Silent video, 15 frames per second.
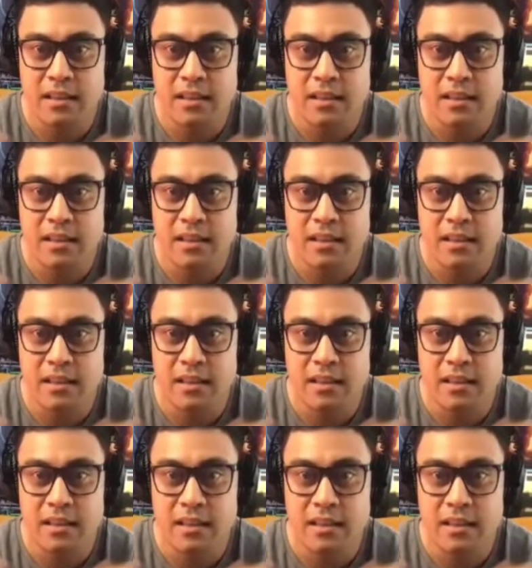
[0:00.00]
that first
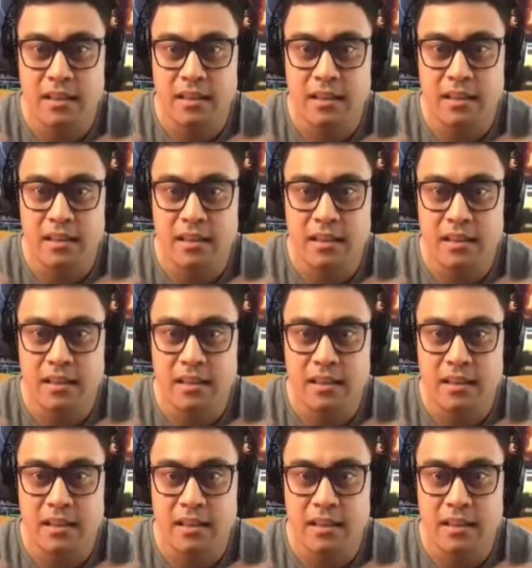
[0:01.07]
idea is
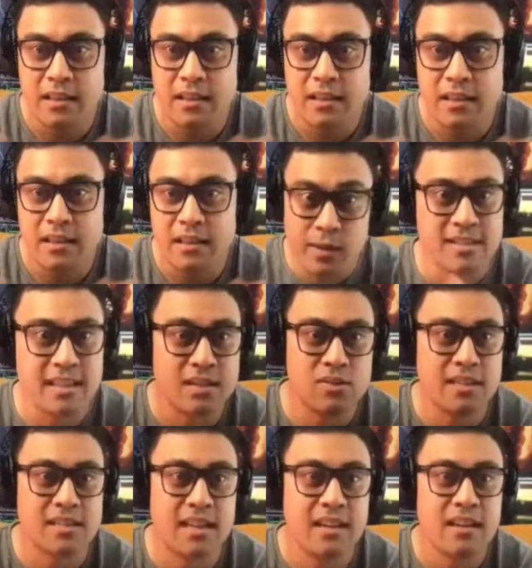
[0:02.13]
probably what everyone
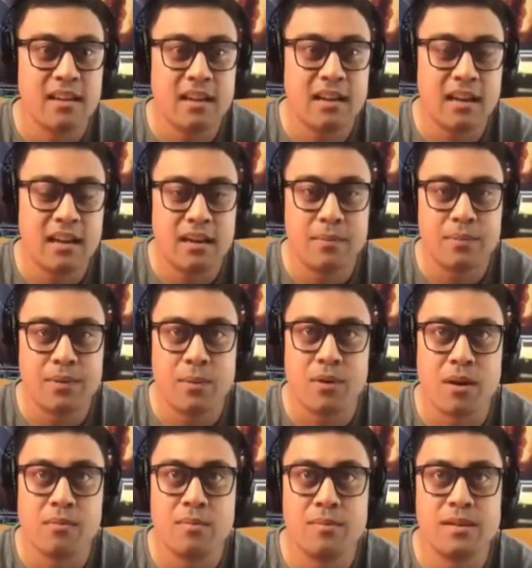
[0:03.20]
else is thinking, but just
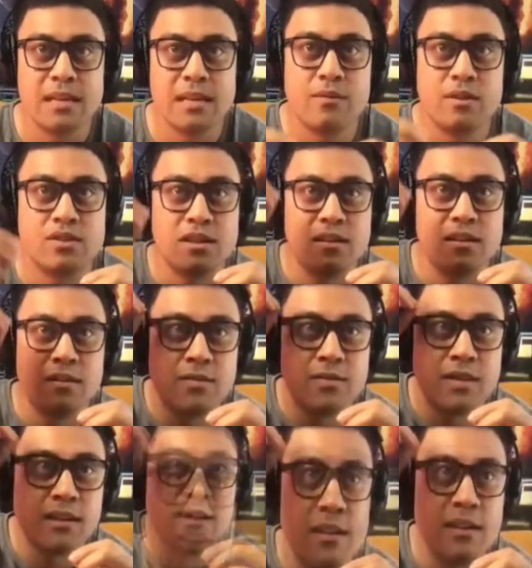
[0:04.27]
too scared to say it.
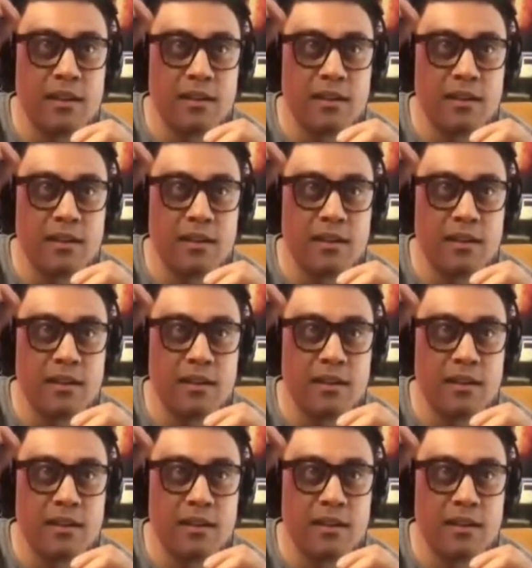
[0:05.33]
The